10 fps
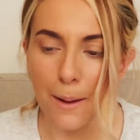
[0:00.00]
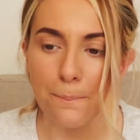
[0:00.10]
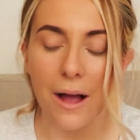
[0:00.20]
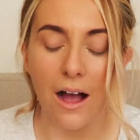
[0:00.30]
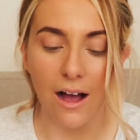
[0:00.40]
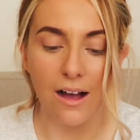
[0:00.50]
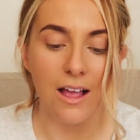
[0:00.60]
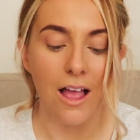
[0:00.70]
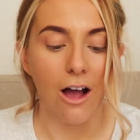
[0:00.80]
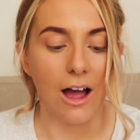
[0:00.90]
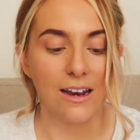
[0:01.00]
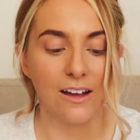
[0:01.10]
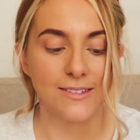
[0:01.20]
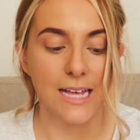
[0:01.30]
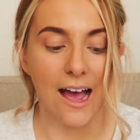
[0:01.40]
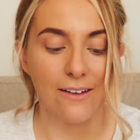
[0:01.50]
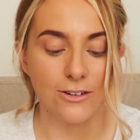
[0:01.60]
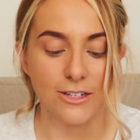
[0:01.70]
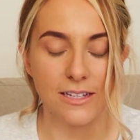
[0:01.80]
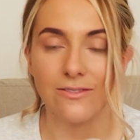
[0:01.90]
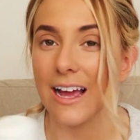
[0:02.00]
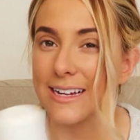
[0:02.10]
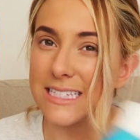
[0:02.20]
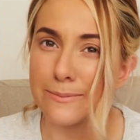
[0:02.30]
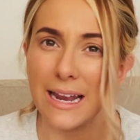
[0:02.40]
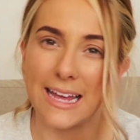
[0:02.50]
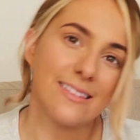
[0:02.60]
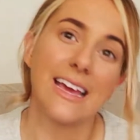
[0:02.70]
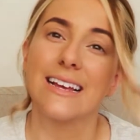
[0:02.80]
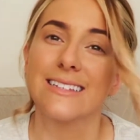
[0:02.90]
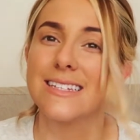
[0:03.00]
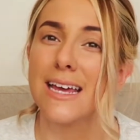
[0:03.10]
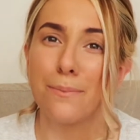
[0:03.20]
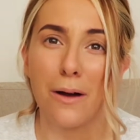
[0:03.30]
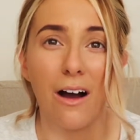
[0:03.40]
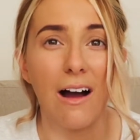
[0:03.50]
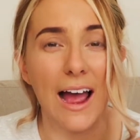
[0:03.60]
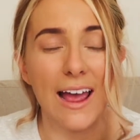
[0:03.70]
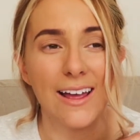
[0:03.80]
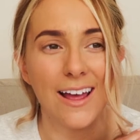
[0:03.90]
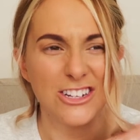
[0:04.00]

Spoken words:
But I love to have lots of like smelly things nearby